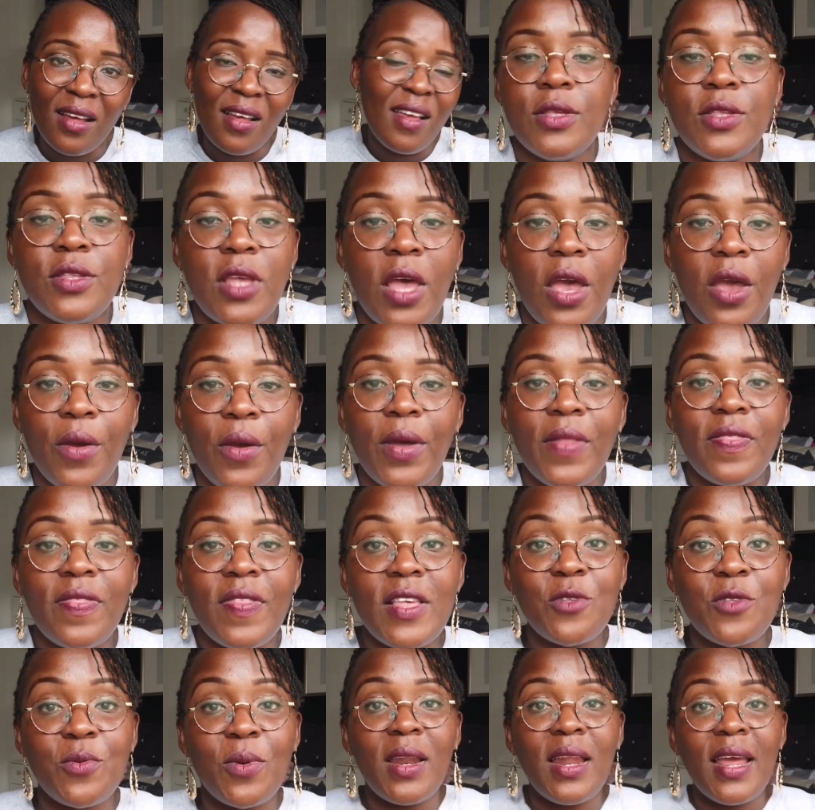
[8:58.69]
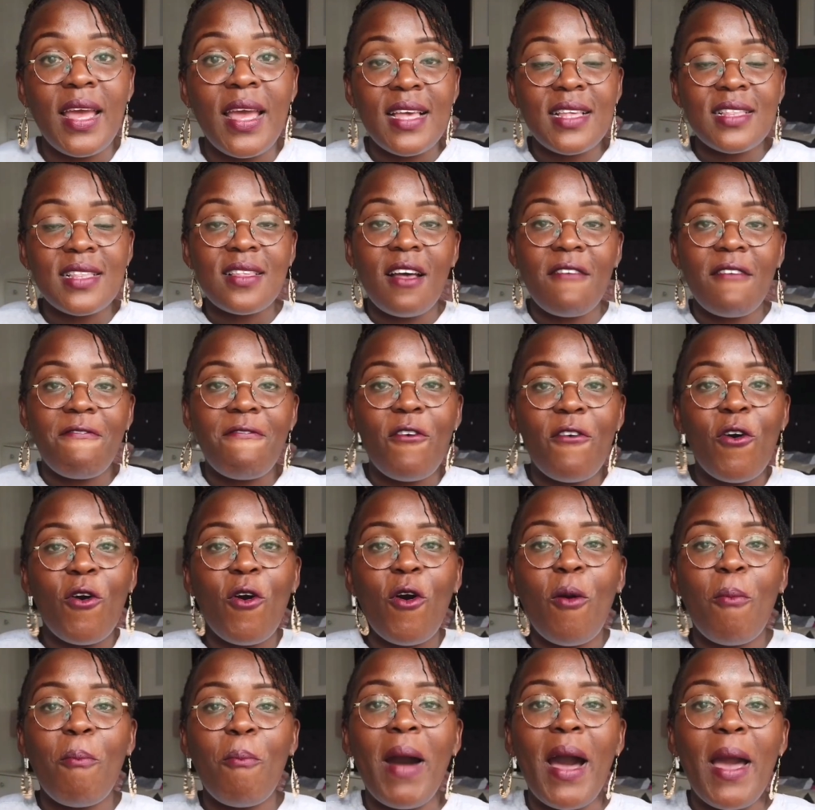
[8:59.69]
So this one is
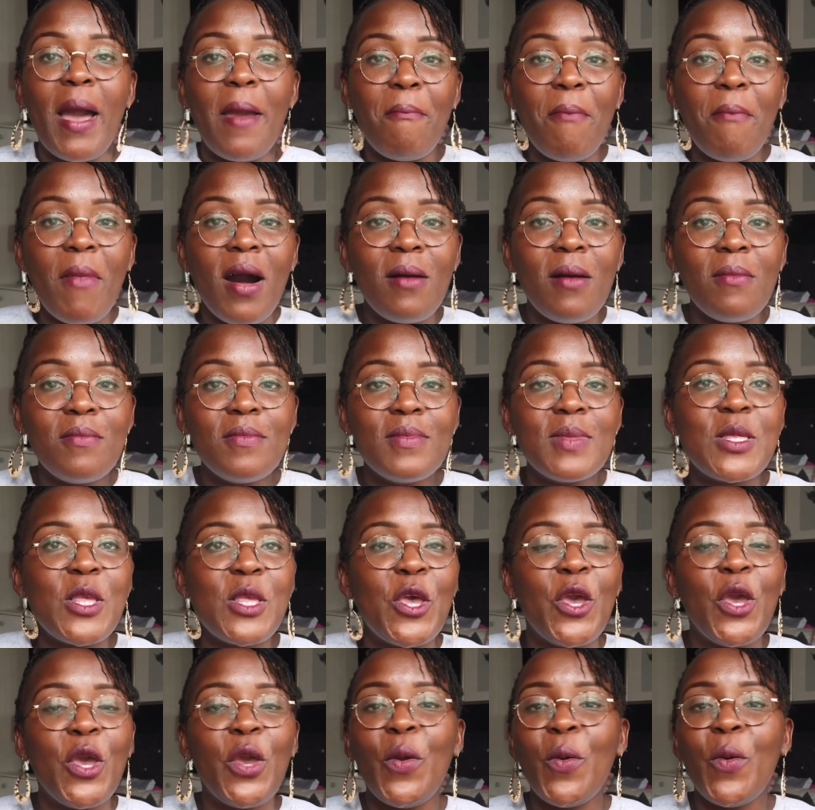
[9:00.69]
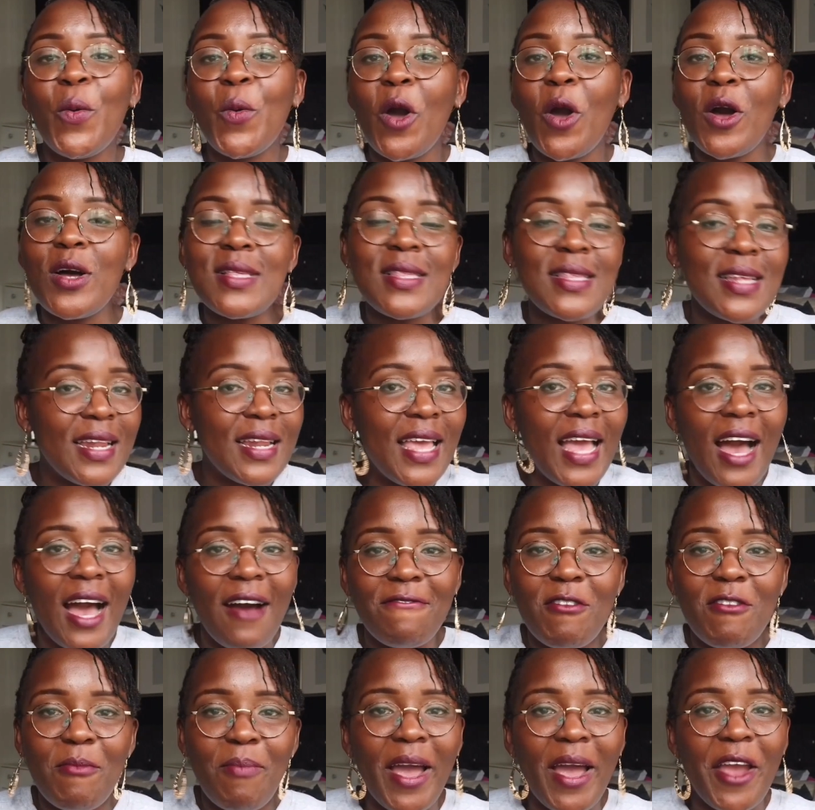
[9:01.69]
for my mums who constantly
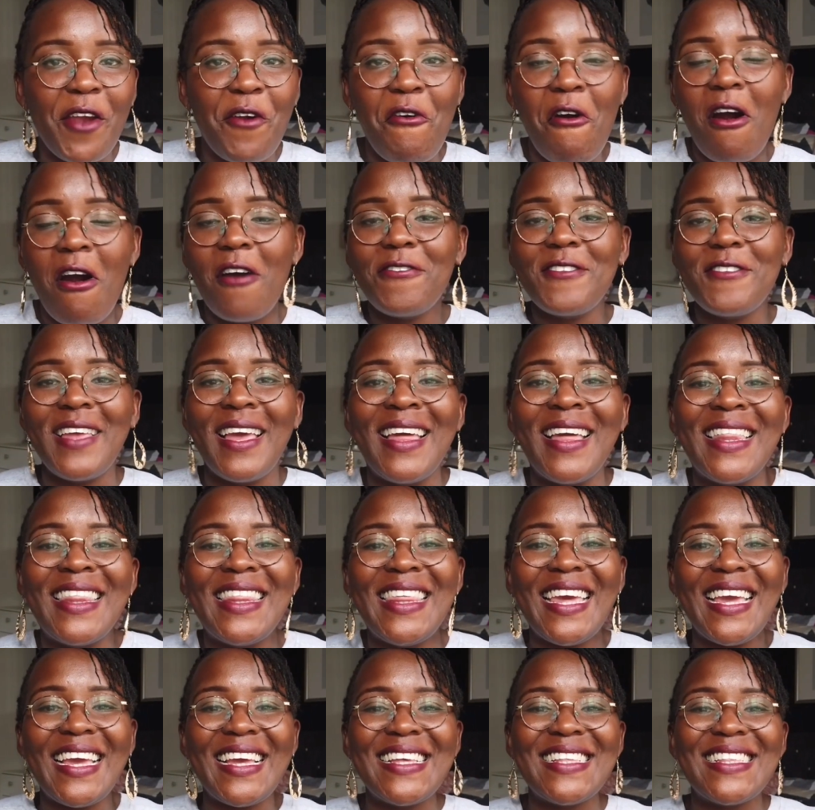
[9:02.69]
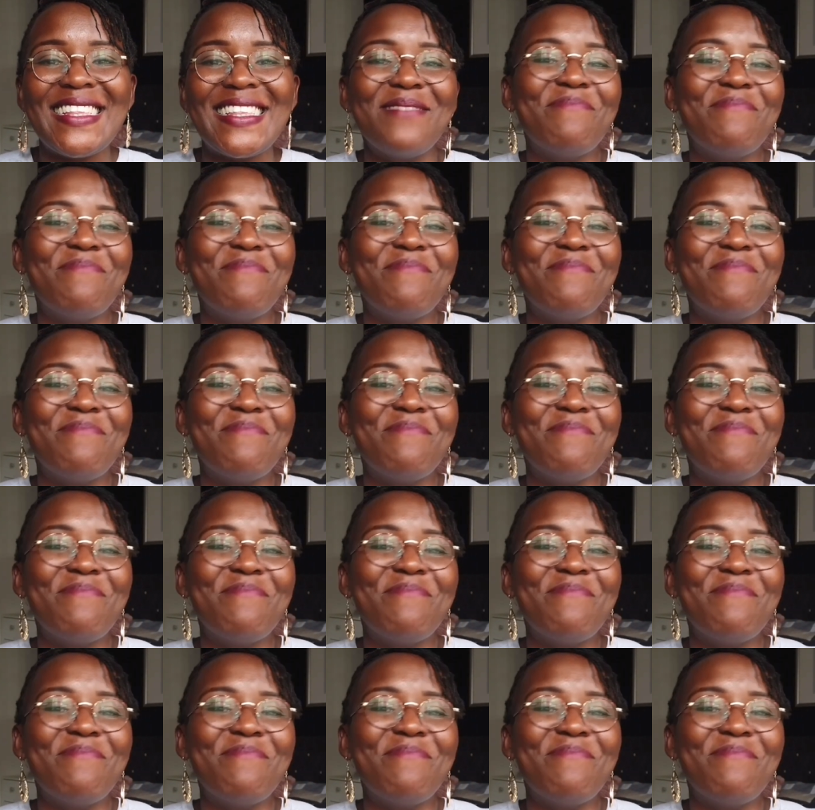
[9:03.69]
have to buy crafting things